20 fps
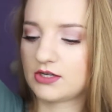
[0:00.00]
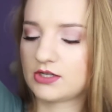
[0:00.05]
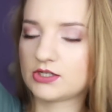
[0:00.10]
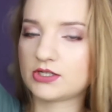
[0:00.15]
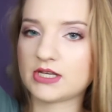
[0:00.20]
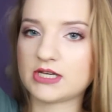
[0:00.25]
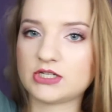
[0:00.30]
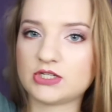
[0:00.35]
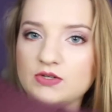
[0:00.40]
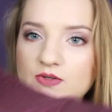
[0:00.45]

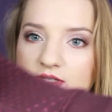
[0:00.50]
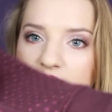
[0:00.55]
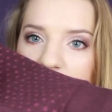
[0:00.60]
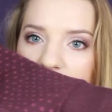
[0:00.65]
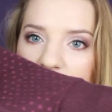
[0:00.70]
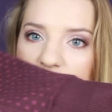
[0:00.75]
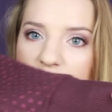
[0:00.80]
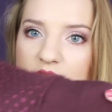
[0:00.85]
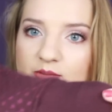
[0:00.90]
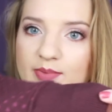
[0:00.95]
So they do
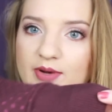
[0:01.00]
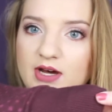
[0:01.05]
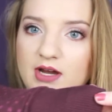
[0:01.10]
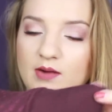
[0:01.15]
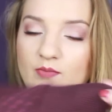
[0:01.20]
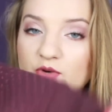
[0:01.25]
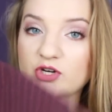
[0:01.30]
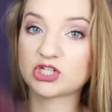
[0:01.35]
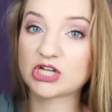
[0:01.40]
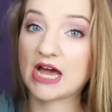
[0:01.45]
cinch at the
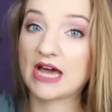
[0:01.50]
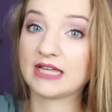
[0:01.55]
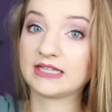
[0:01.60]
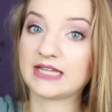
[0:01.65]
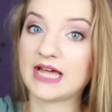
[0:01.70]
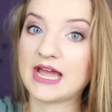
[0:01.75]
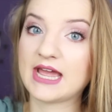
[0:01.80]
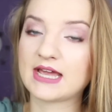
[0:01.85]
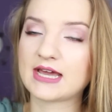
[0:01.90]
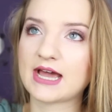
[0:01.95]
bottom, which I
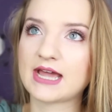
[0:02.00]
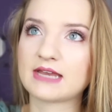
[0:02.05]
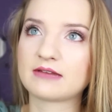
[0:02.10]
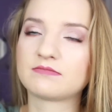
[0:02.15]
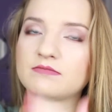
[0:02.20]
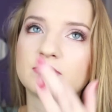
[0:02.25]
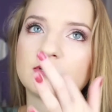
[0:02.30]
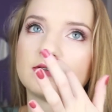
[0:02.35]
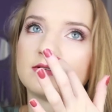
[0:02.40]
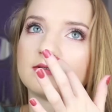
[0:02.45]
like.
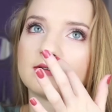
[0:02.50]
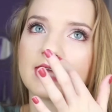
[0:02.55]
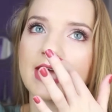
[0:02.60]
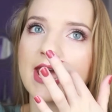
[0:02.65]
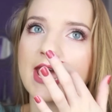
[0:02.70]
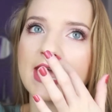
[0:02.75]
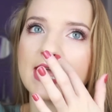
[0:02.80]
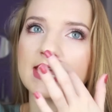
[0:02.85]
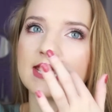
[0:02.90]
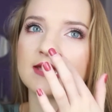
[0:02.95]
I
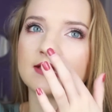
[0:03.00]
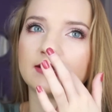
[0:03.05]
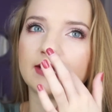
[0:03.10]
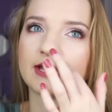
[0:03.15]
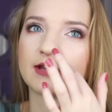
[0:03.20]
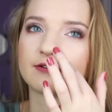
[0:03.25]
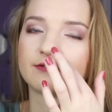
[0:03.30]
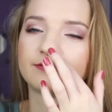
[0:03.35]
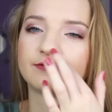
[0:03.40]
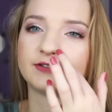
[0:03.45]
hate
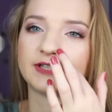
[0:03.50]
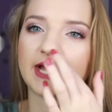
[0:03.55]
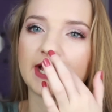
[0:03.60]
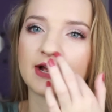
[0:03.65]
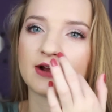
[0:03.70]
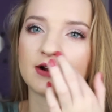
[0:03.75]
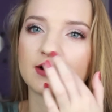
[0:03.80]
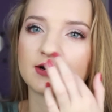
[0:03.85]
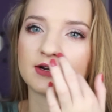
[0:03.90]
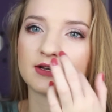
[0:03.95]
like
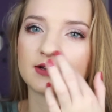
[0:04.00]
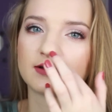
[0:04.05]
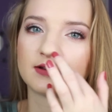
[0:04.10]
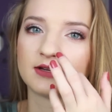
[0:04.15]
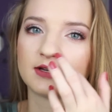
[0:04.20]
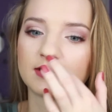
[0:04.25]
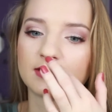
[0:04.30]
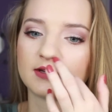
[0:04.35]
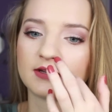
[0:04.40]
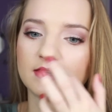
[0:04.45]
flared,
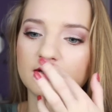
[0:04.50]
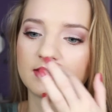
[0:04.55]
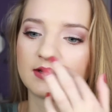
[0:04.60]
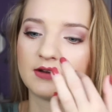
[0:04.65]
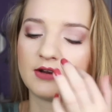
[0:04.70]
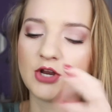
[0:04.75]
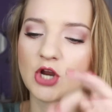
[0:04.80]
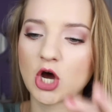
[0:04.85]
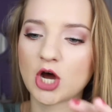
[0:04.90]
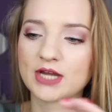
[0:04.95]

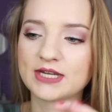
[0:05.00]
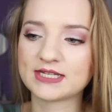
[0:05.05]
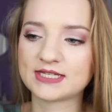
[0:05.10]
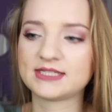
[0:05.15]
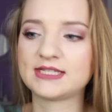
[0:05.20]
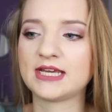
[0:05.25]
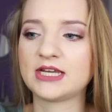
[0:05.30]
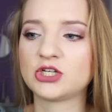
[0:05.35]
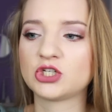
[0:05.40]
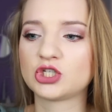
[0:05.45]

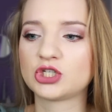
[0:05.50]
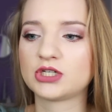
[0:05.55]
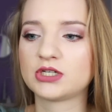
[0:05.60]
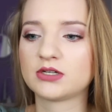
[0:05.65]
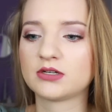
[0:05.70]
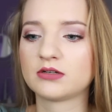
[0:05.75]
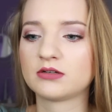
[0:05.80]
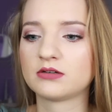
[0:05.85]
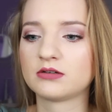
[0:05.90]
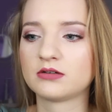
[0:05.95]

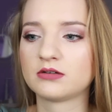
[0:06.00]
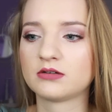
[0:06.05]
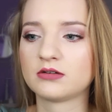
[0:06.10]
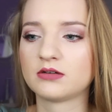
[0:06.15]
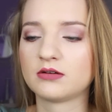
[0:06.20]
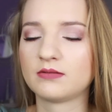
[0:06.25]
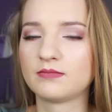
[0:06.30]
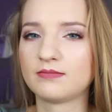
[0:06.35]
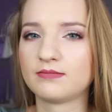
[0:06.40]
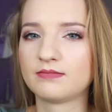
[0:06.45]
non-cinched
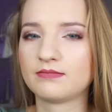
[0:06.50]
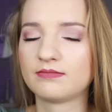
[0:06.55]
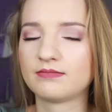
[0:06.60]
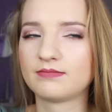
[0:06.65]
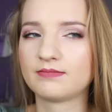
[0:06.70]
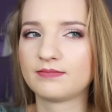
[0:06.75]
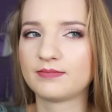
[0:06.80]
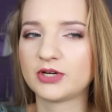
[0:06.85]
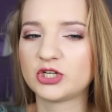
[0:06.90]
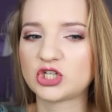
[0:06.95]

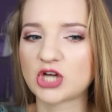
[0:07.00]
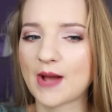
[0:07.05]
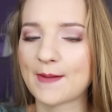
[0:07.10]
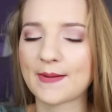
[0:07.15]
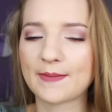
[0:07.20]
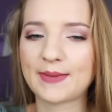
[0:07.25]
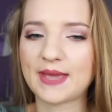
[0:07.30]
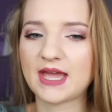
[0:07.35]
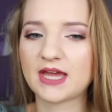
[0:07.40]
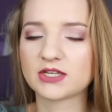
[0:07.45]

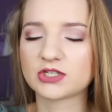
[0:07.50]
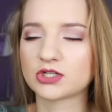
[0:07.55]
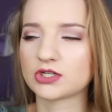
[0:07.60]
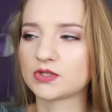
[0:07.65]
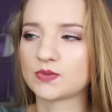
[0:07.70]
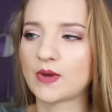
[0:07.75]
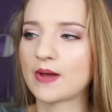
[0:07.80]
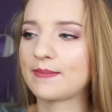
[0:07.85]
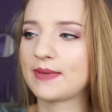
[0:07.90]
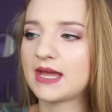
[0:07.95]
pajama pants or
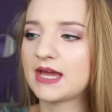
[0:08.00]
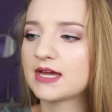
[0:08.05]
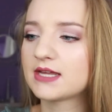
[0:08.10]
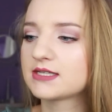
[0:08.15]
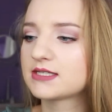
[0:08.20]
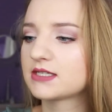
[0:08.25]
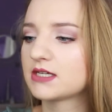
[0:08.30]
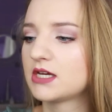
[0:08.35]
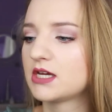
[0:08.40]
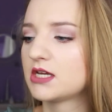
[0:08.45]

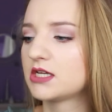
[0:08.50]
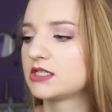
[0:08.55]
sweatpants.